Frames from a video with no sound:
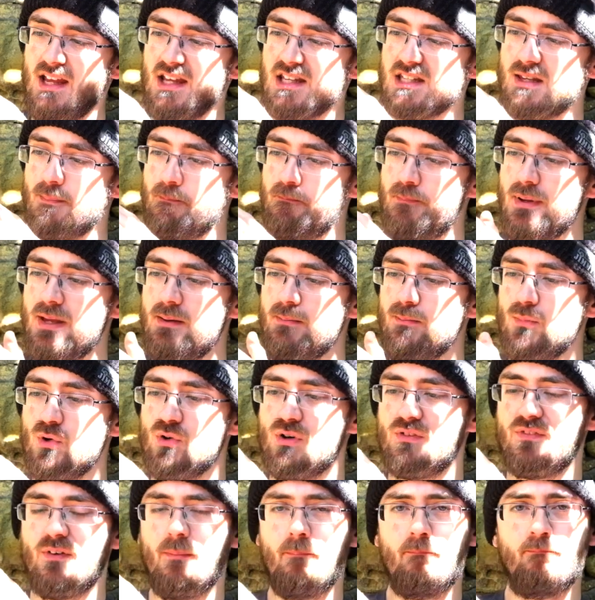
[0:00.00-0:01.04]
It's a bit more
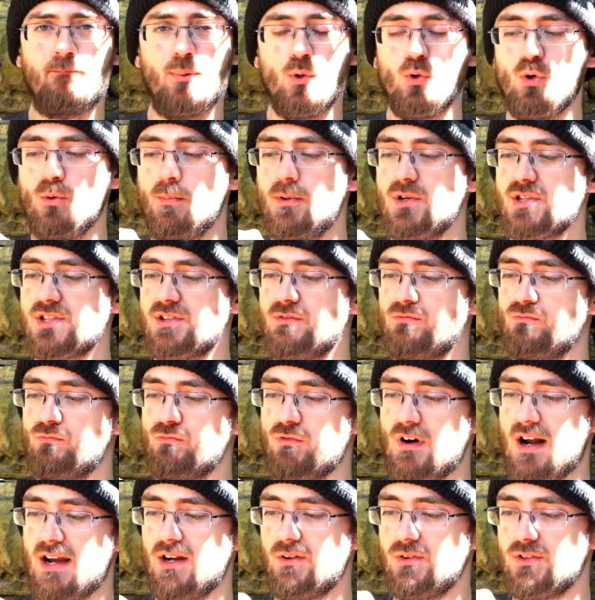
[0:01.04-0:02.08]
of a bulbous and
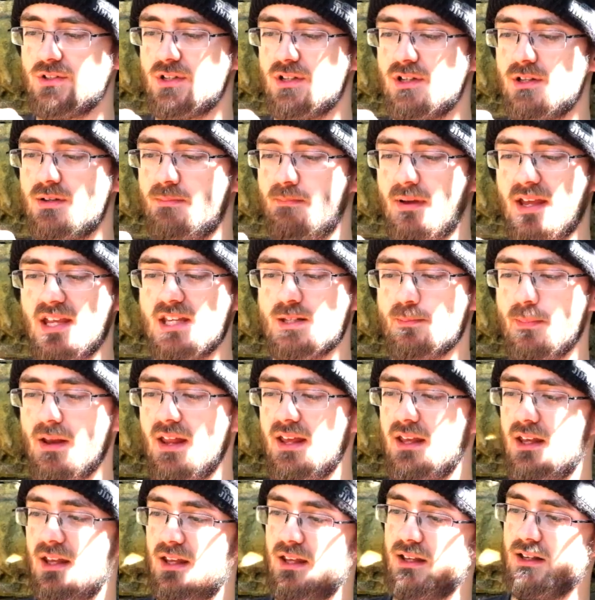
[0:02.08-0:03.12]
rounded base
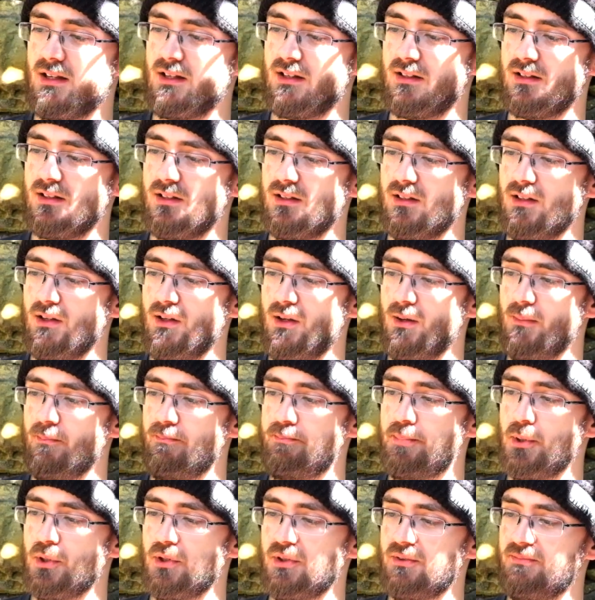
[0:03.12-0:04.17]
plate here,
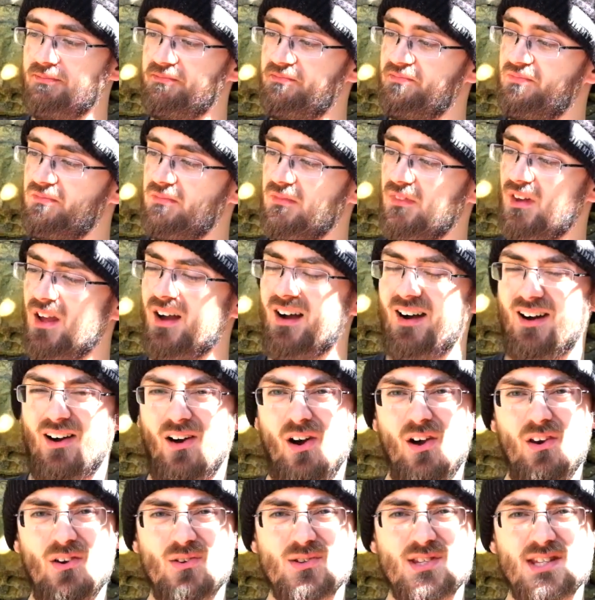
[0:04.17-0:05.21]
but
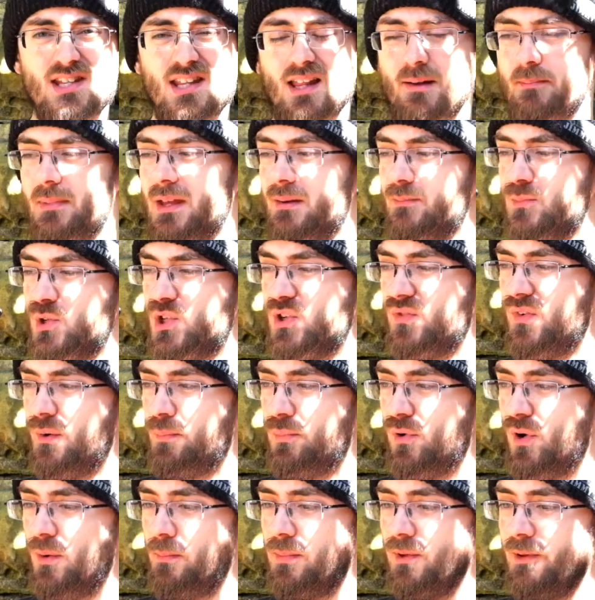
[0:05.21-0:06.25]
I don't see that being much of a
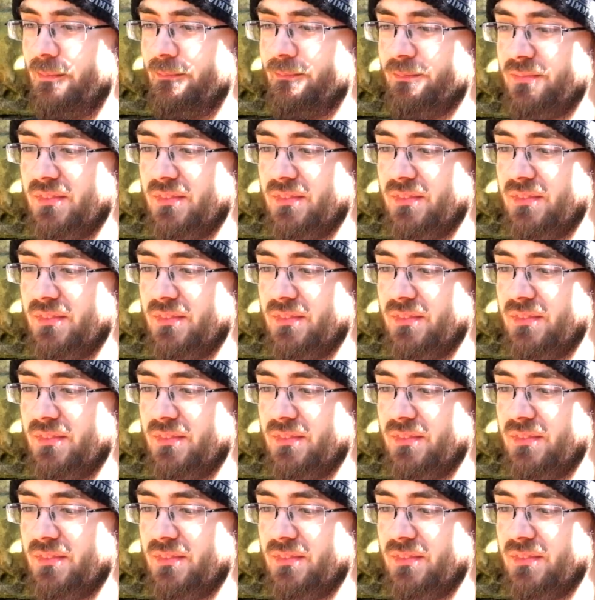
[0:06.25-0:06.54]
problem.